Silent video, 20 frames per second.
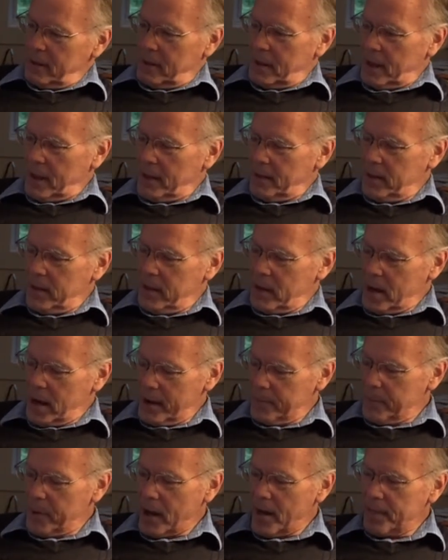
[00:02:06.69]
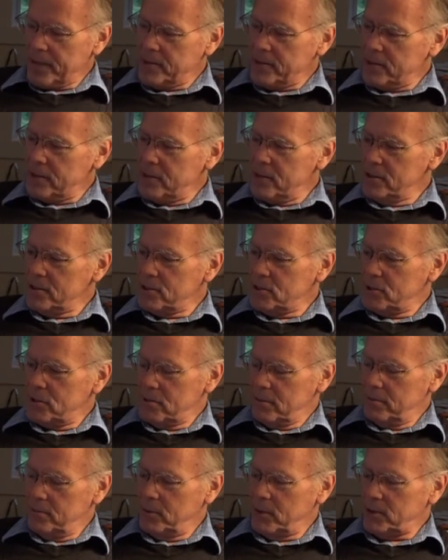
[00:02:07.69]
And the hypotheses
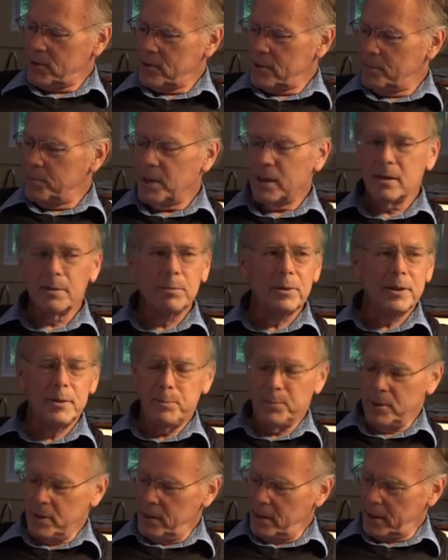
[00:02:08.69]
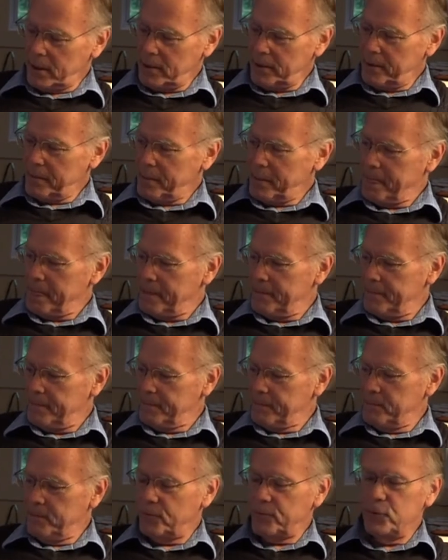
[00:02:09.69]
must dependably predict
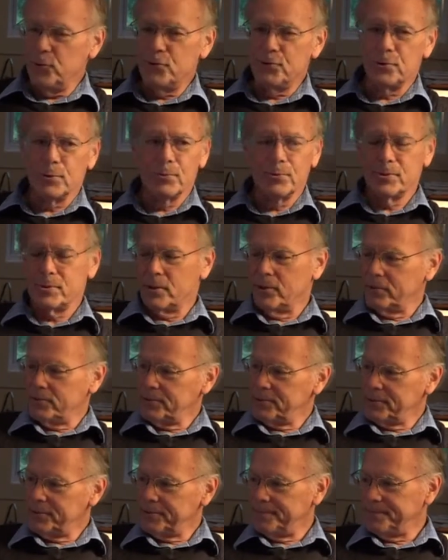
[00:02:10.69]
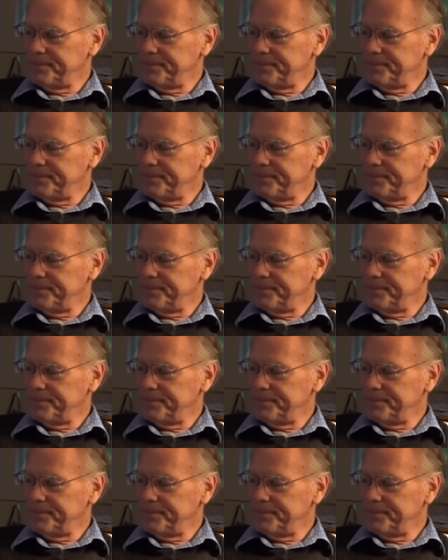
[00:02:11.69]
future results.